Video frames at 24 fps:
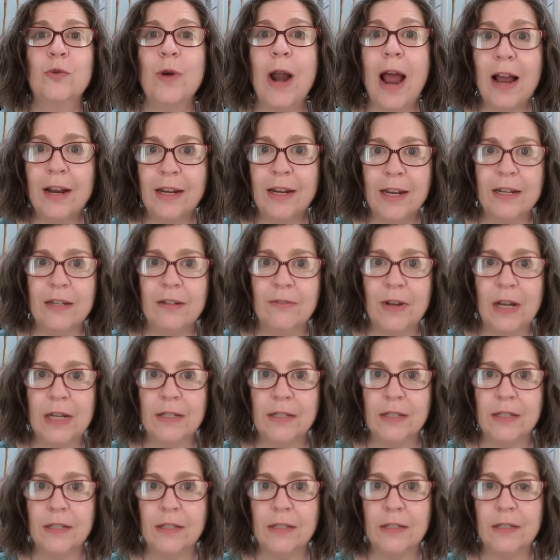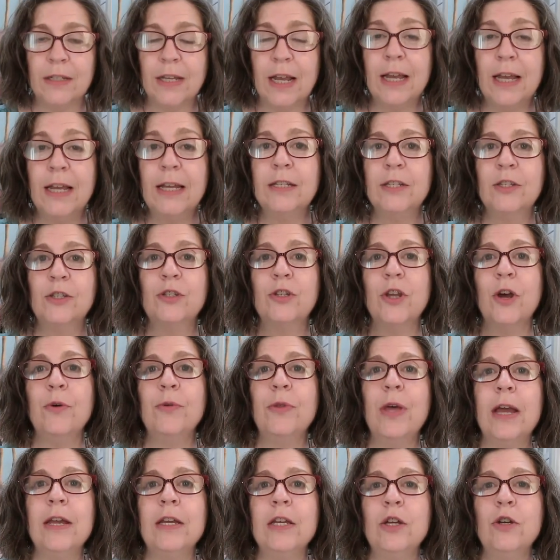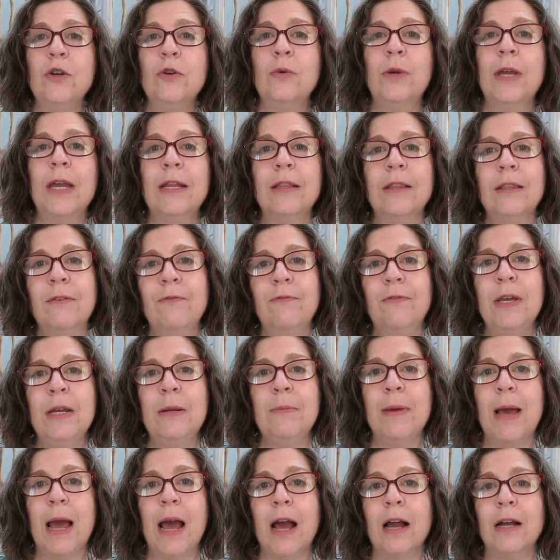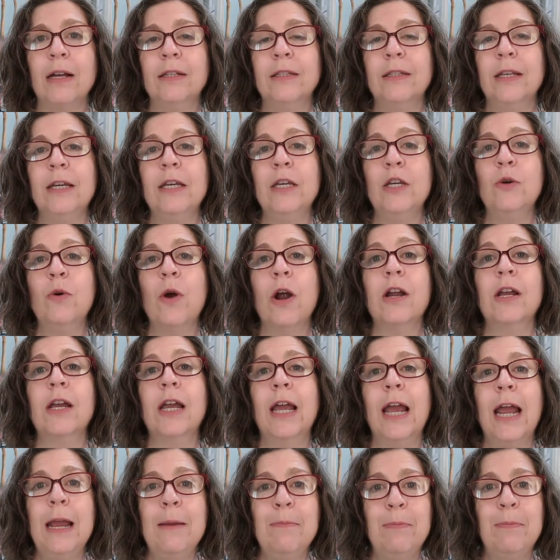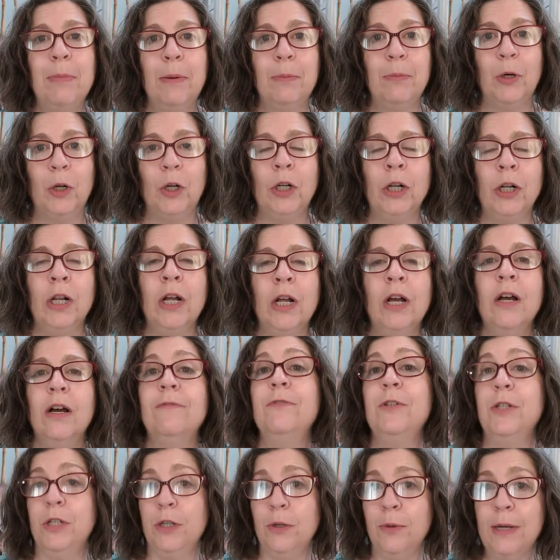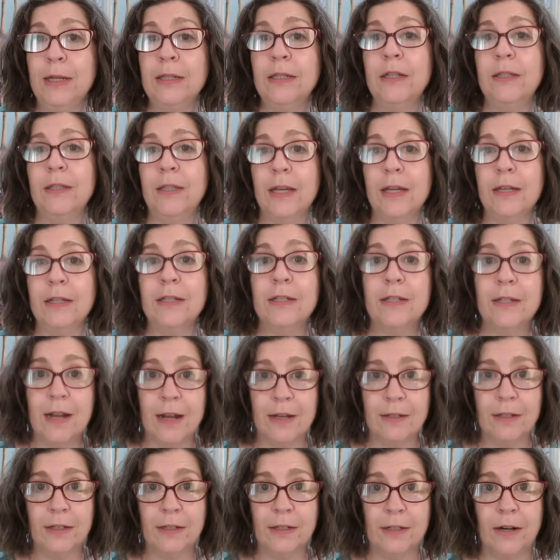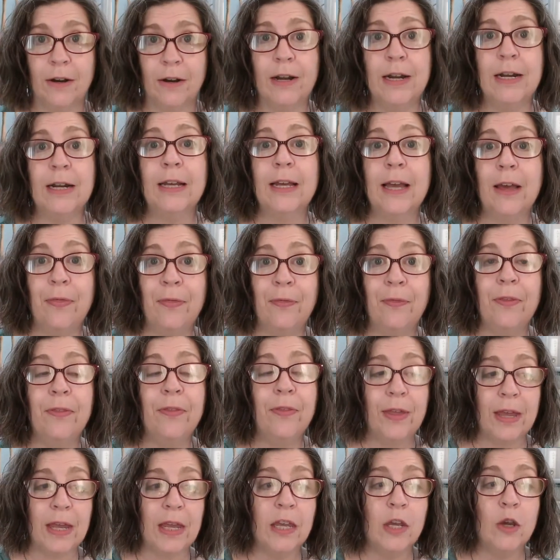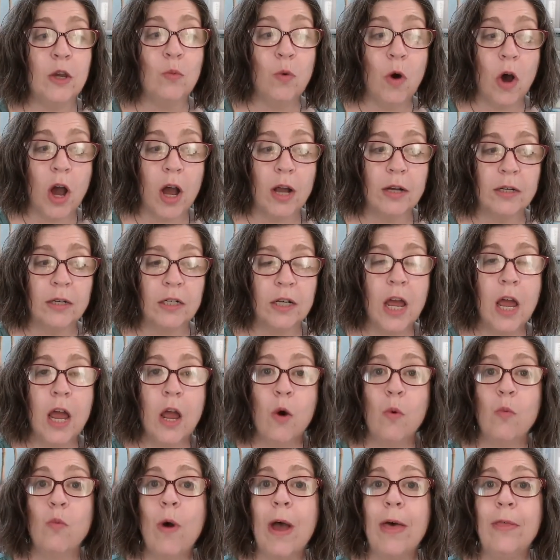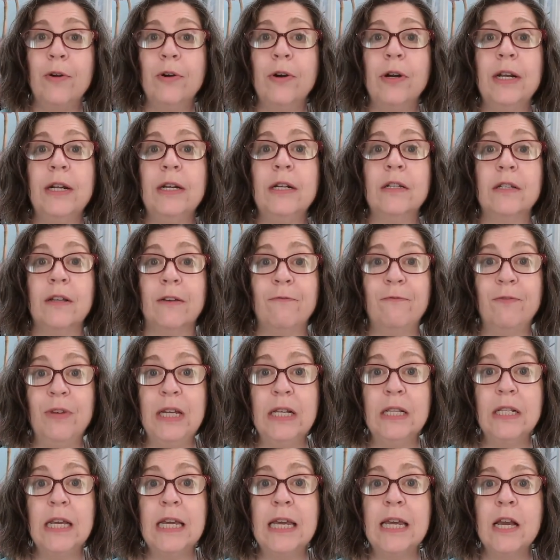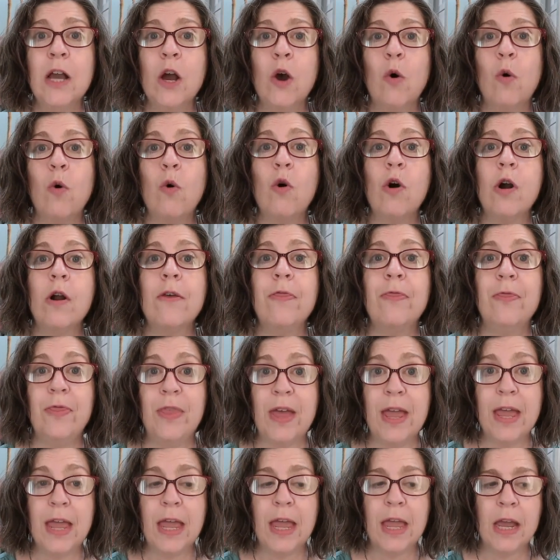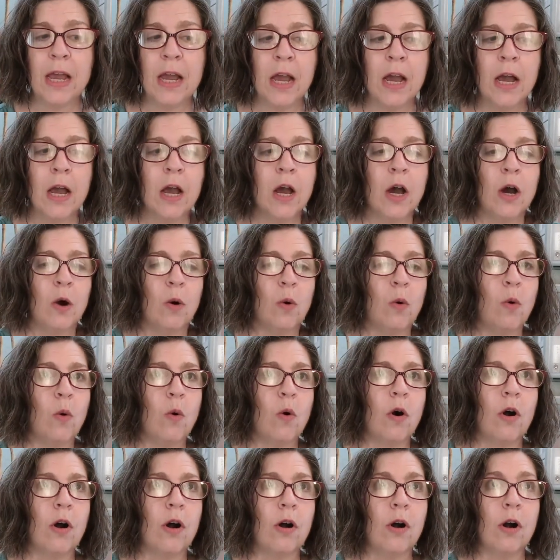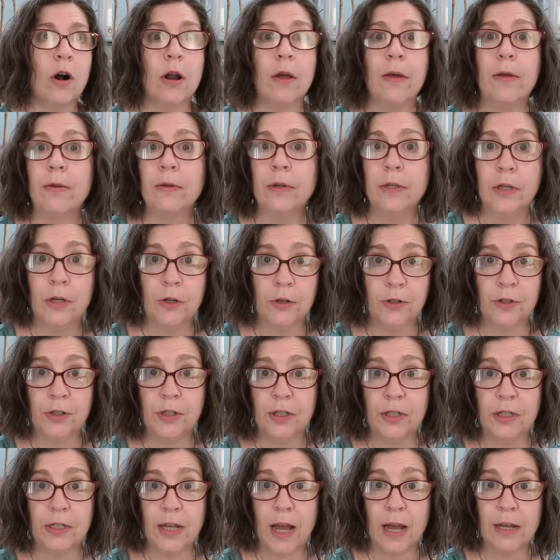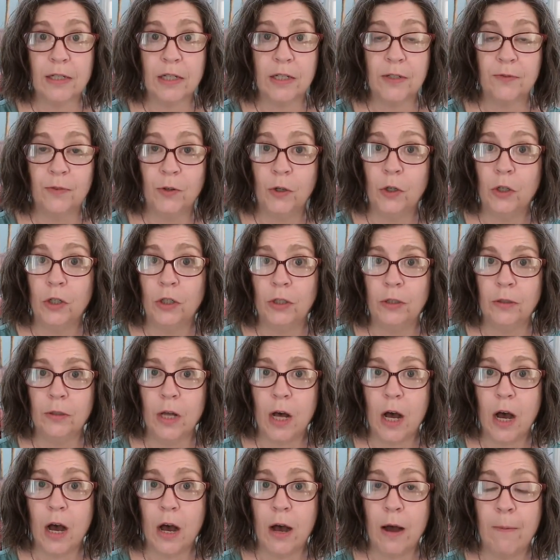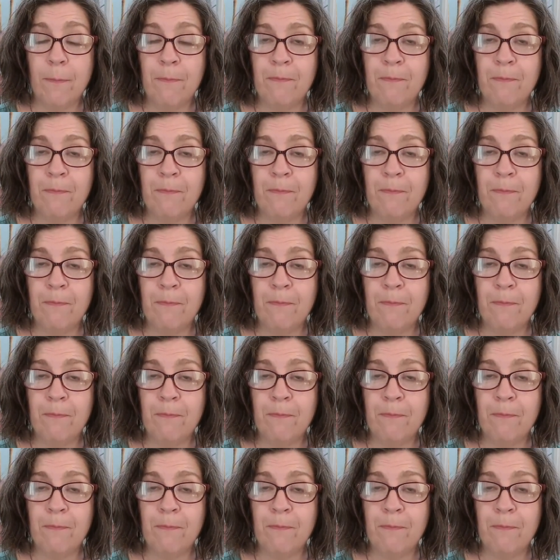tracking devices. It's so that you get the feedback that you are capable of doing the things necessary to get the thing you want, whether it is a feeling or a thing or your successful,